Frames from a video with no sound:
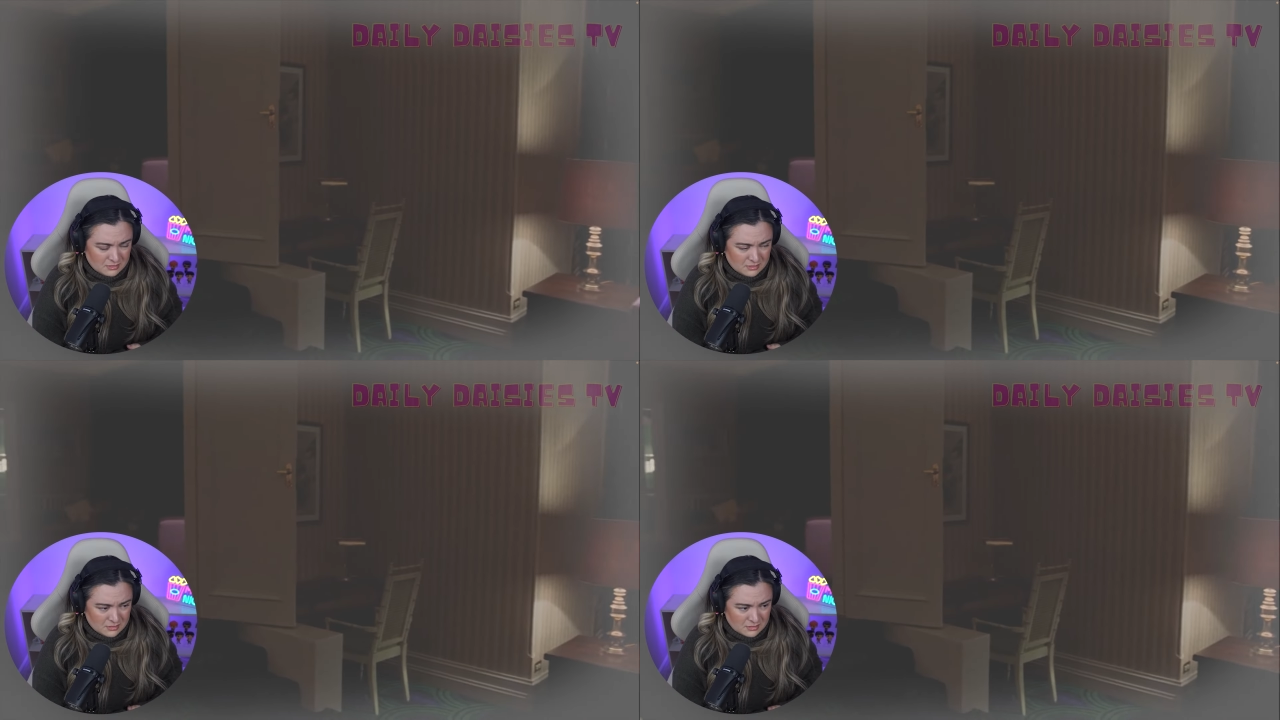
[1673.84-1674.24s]

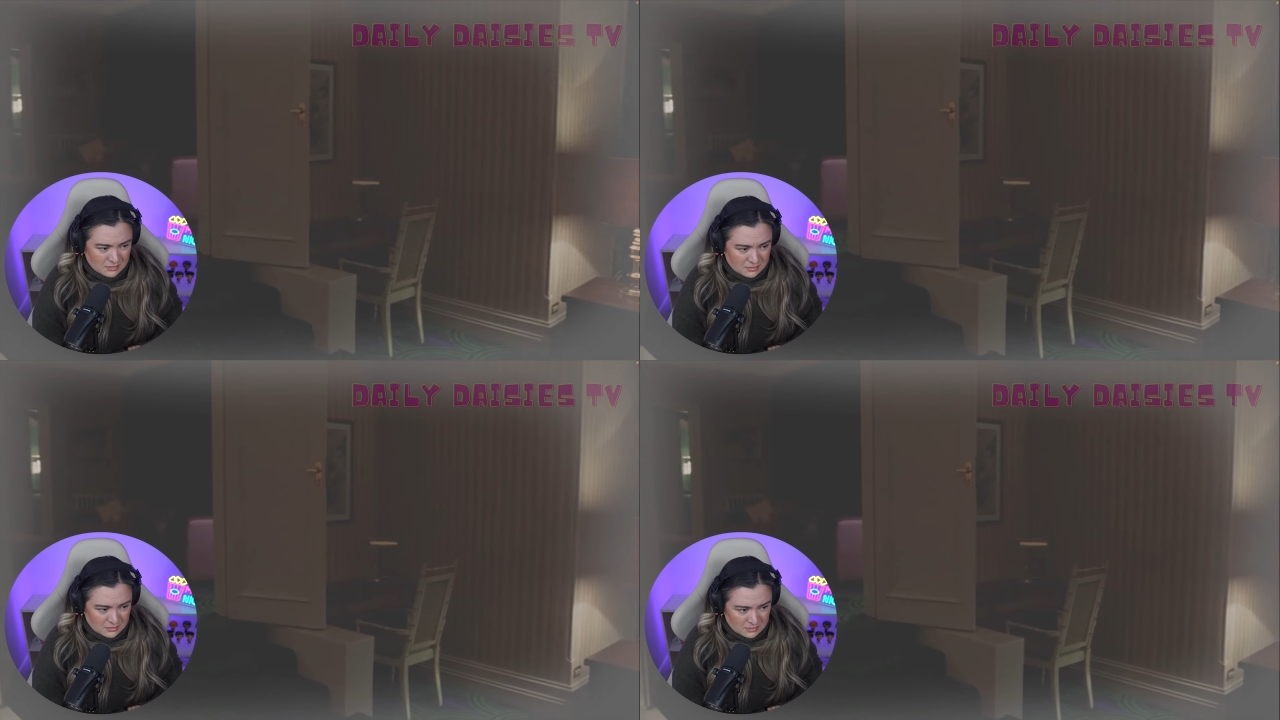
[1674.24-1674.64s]

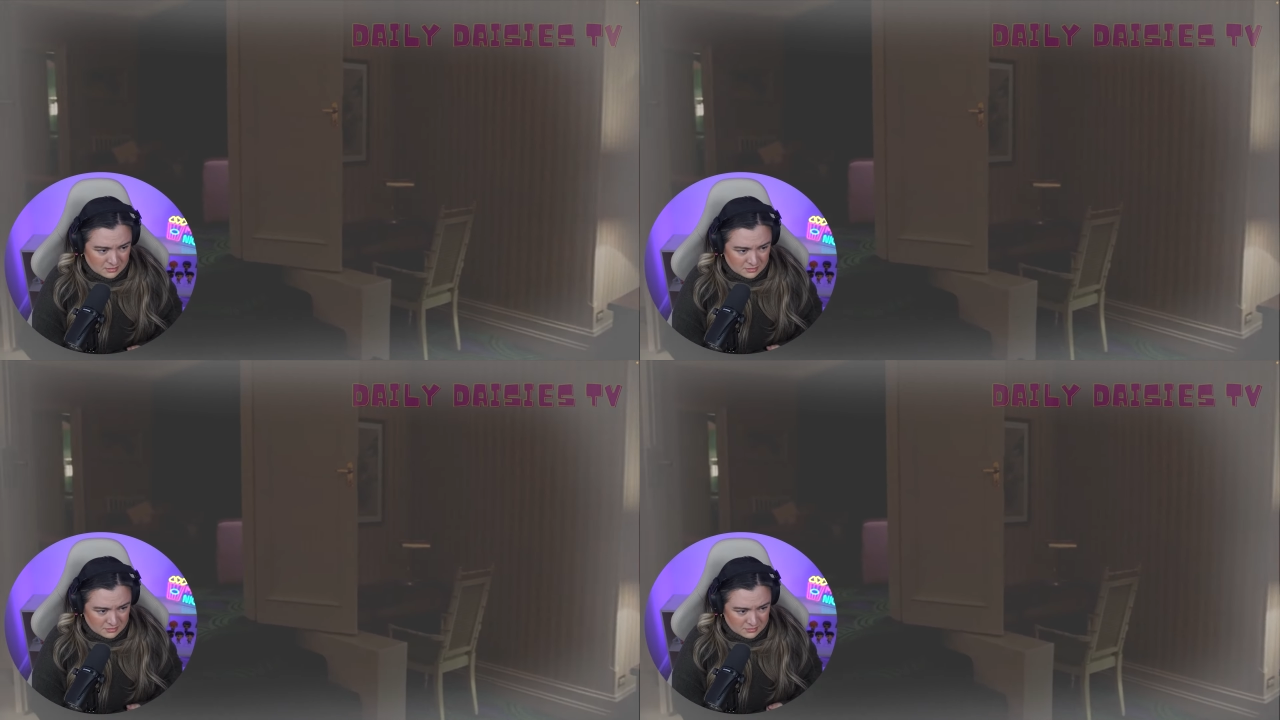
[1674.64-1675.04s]

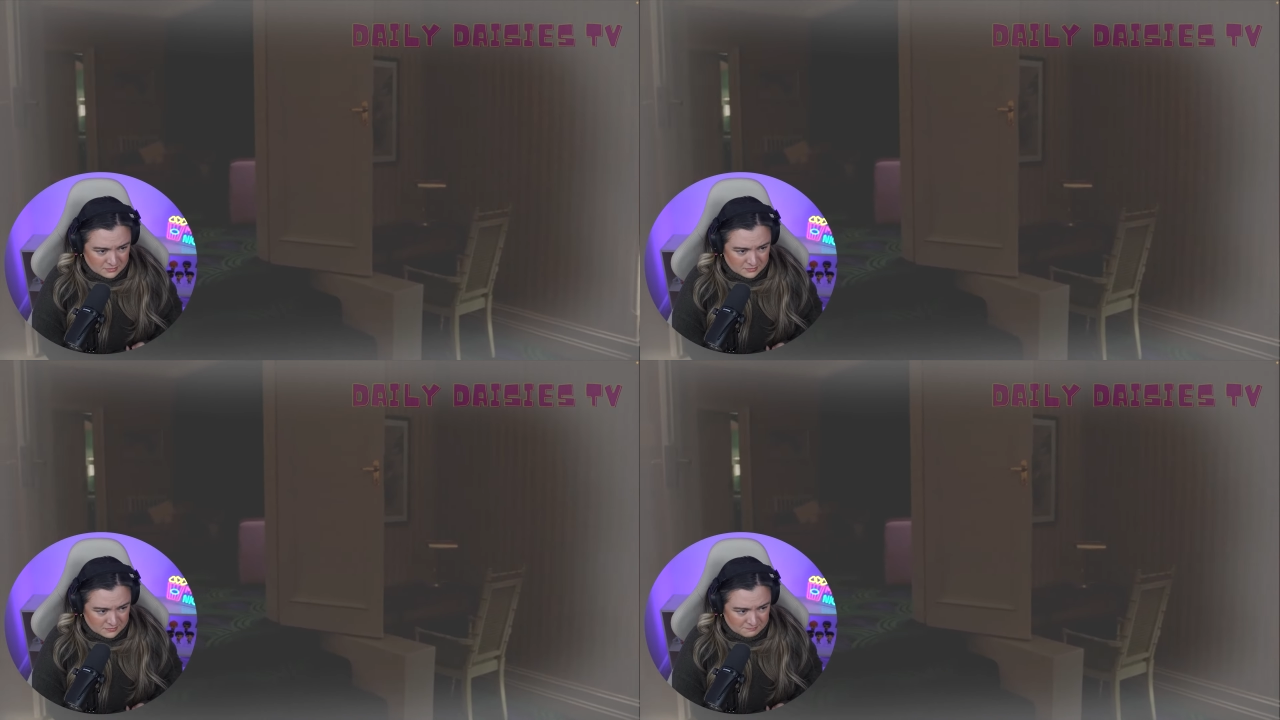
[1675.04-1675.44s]

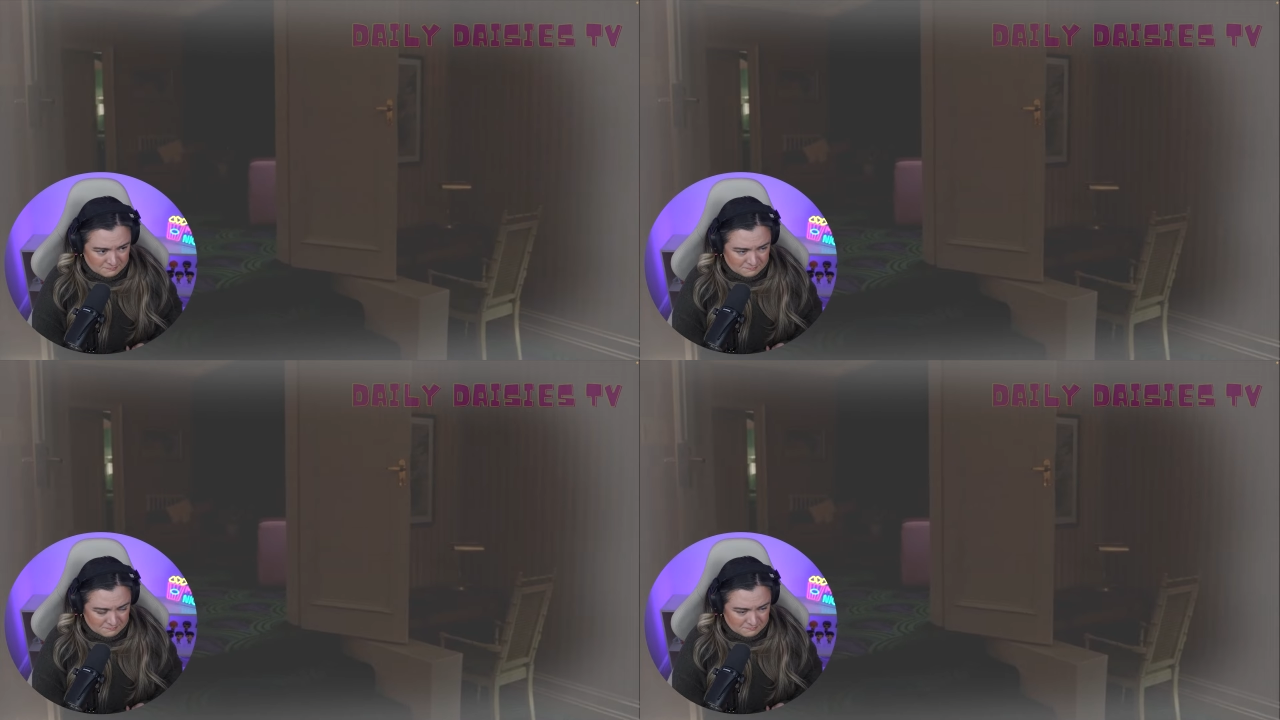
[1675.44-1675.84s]

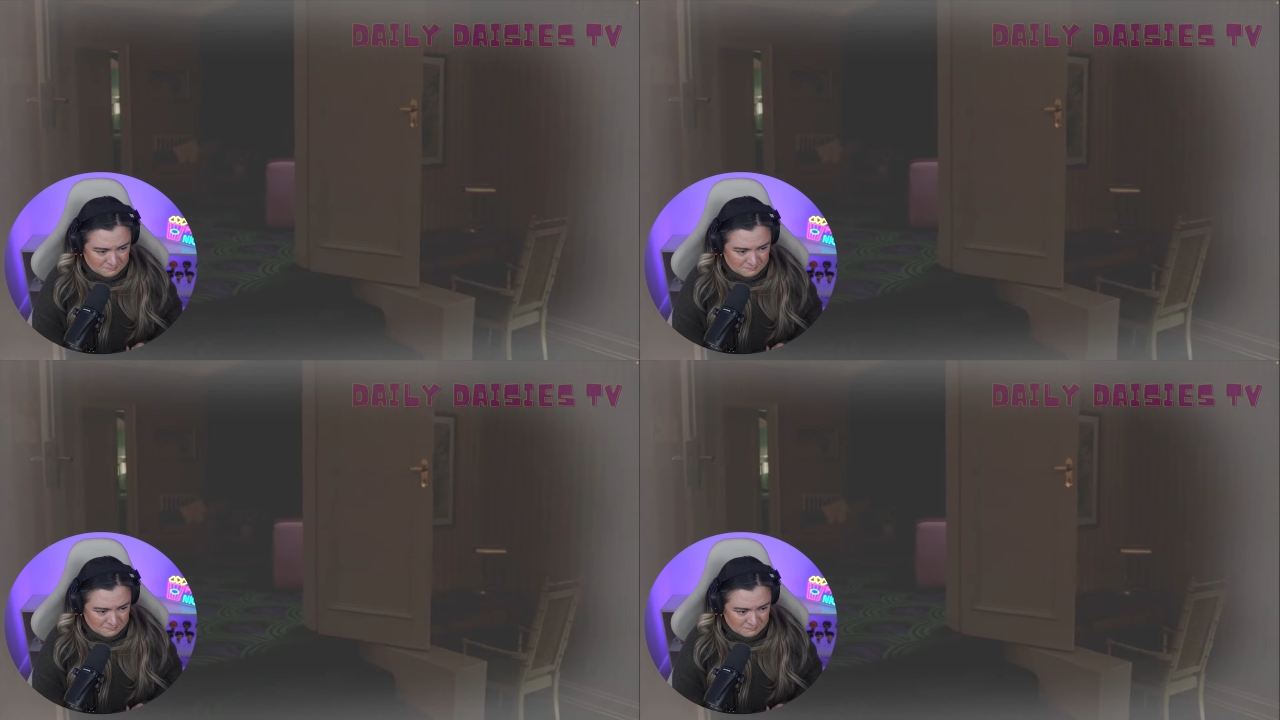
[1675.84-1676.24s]

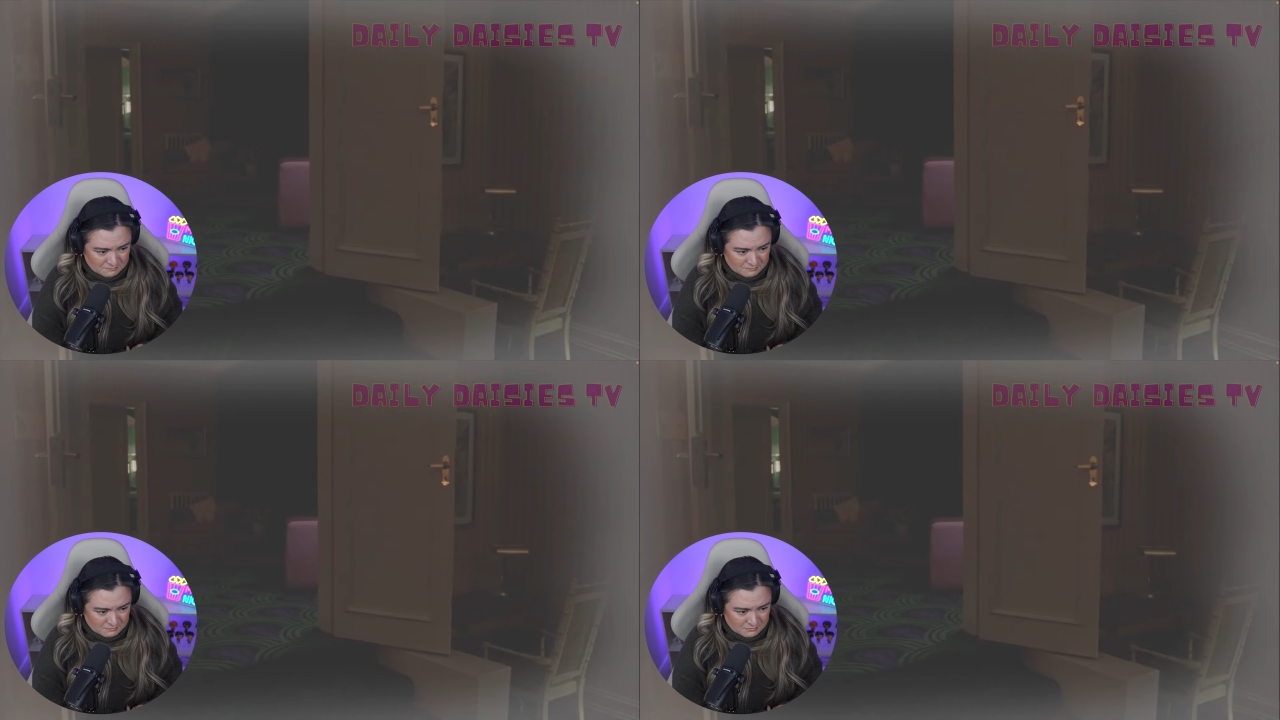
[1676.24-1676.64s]
(silence)